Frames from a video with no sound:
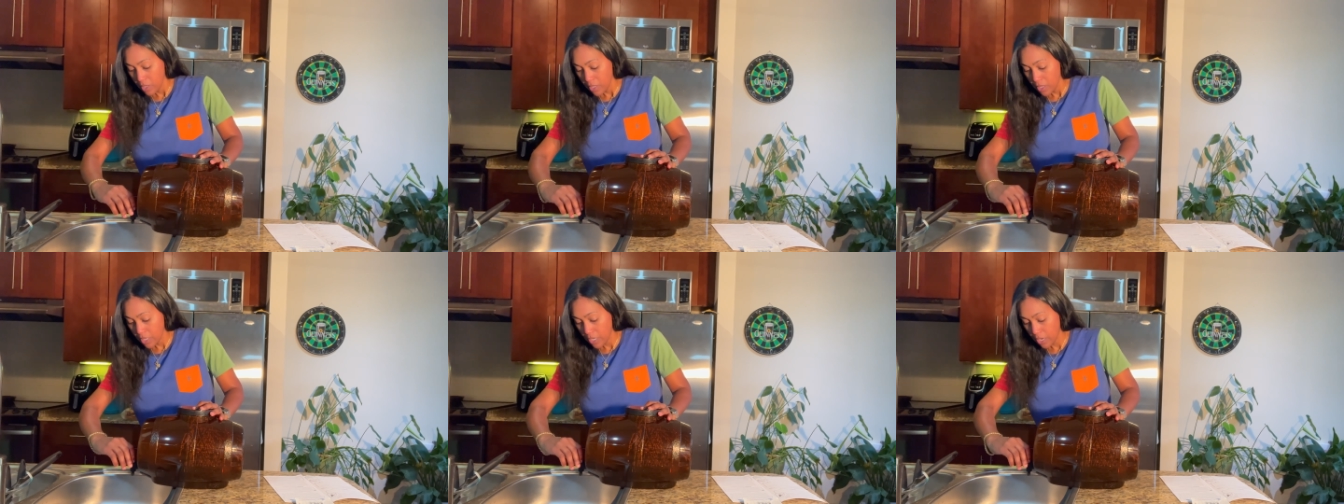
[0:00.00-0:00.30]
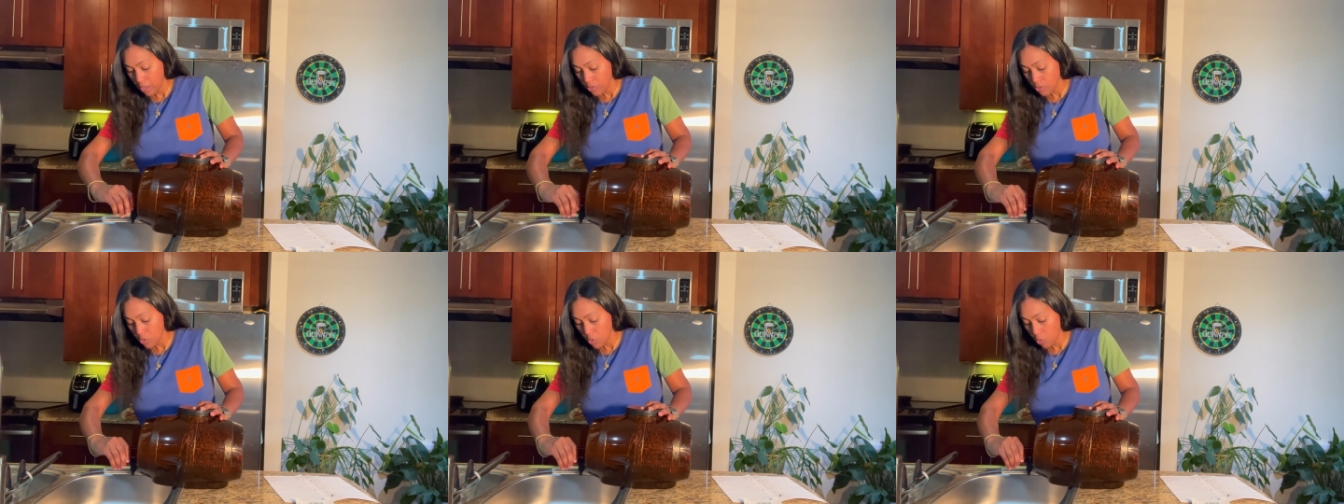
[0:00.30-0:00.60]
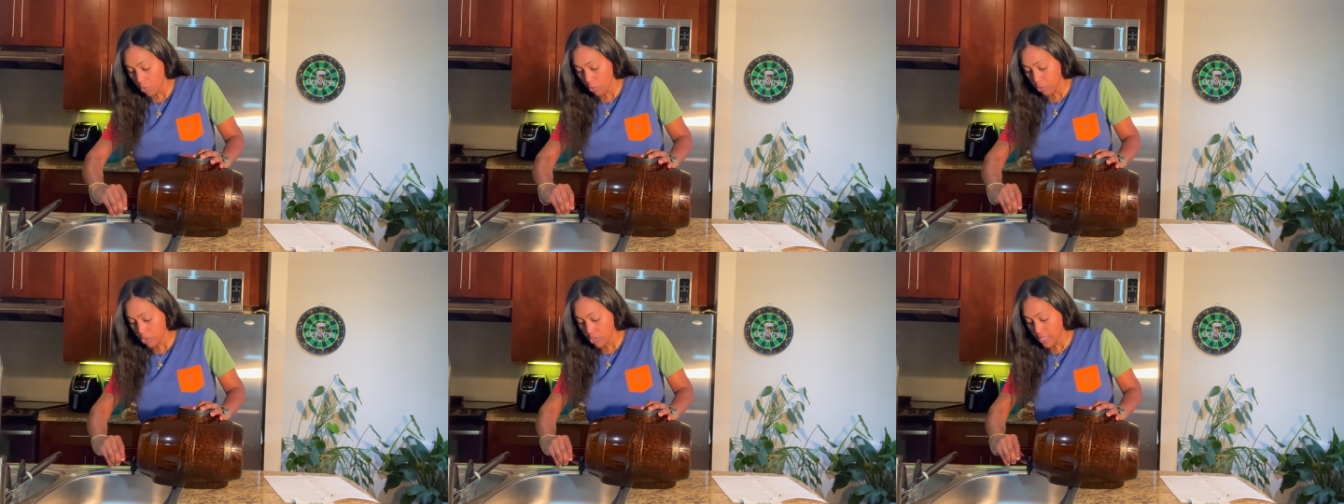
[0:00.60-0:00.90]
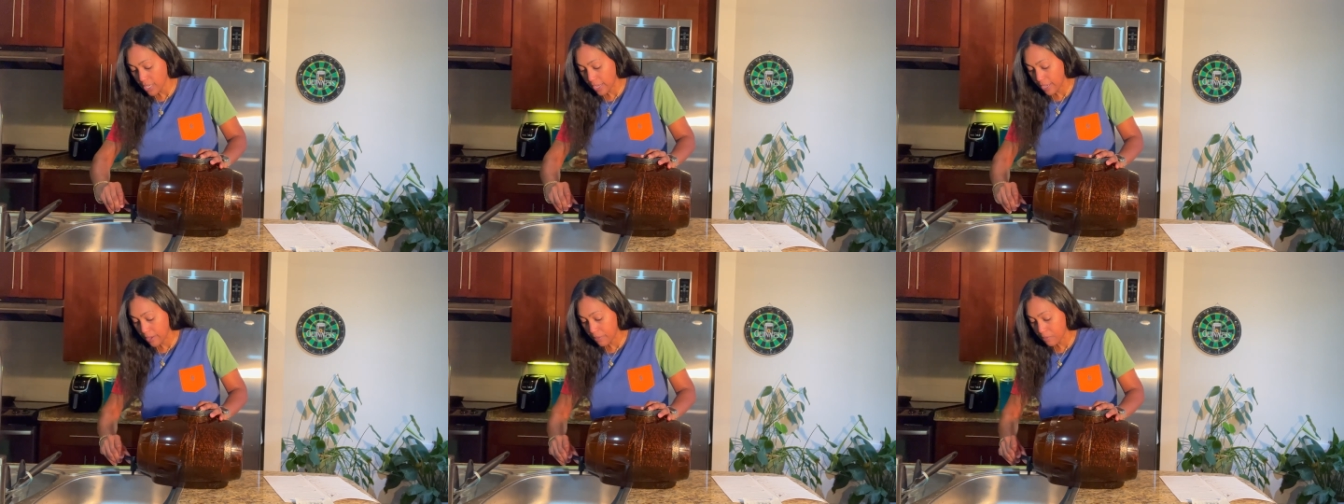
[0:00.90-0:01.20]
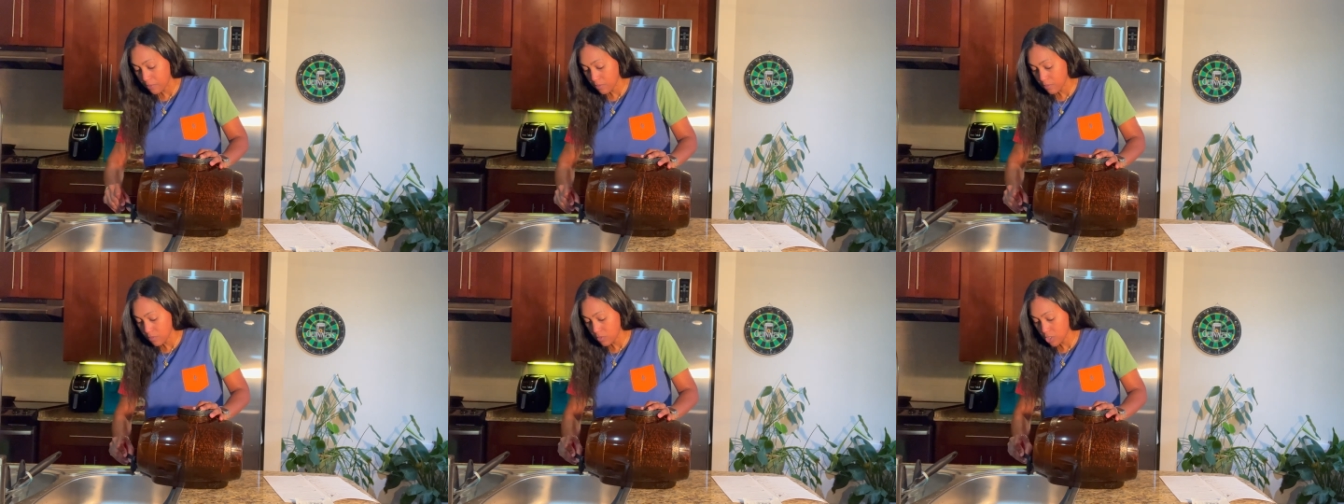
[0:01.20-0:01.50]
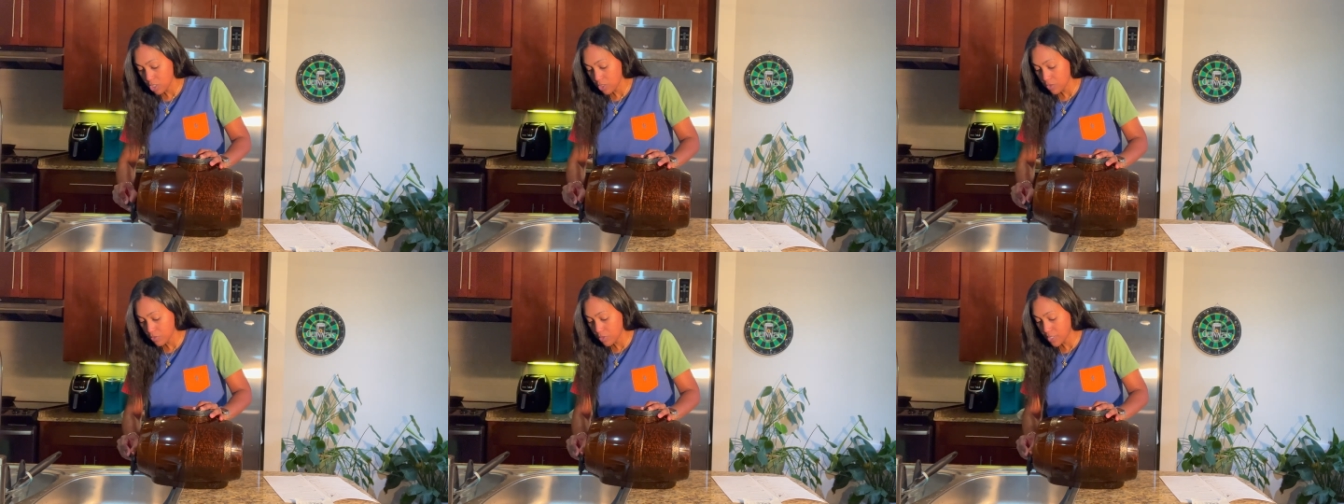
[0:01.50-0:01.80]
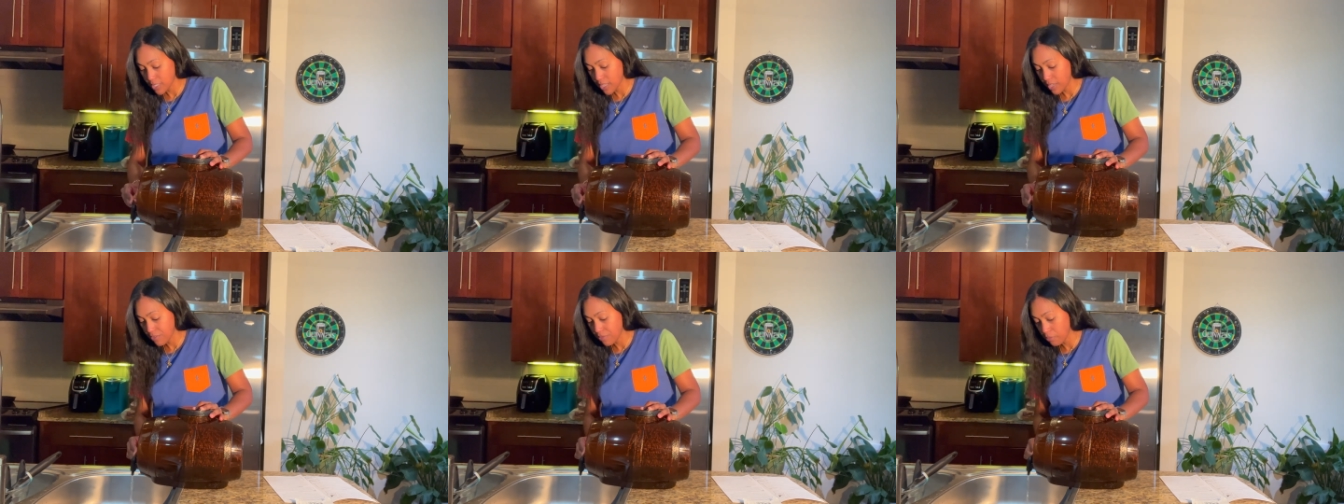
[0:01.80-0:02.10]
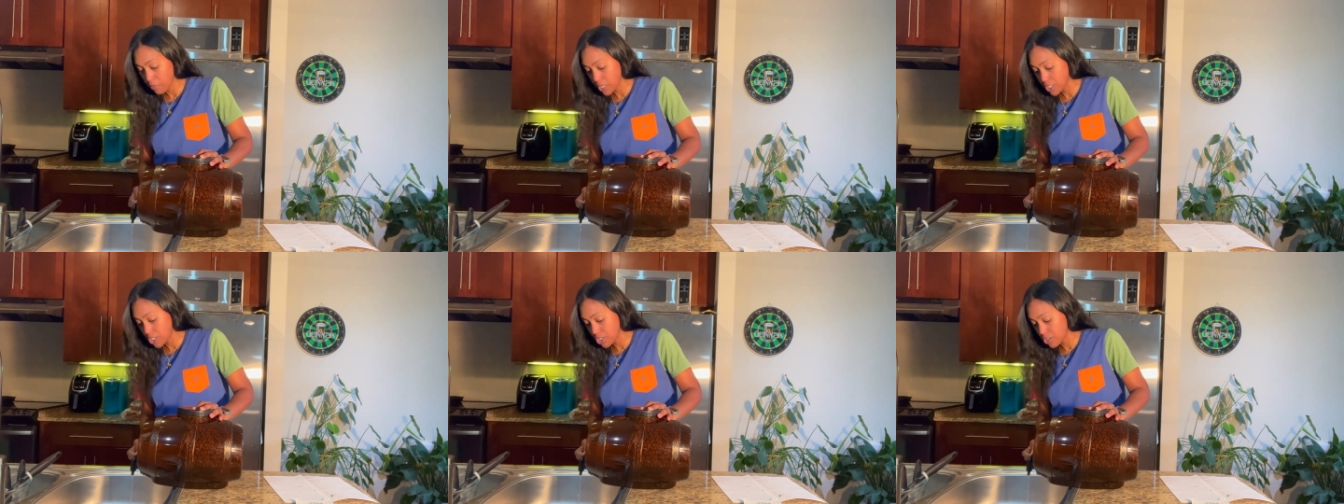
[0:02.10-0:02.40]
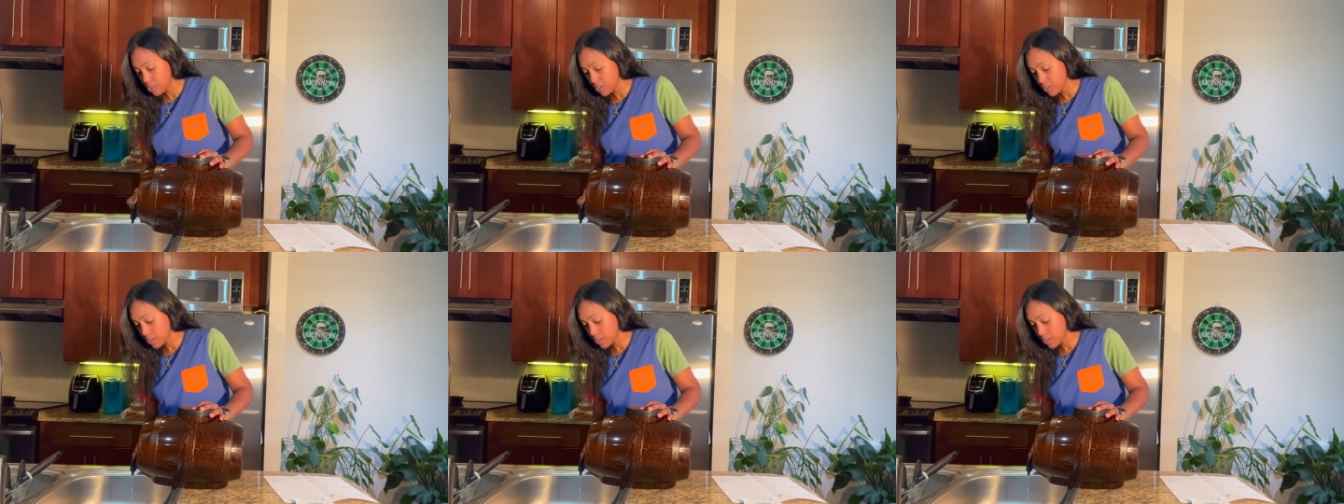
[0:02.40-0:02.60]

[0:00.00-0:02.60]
Then I'll do it one more time, just for safe measure.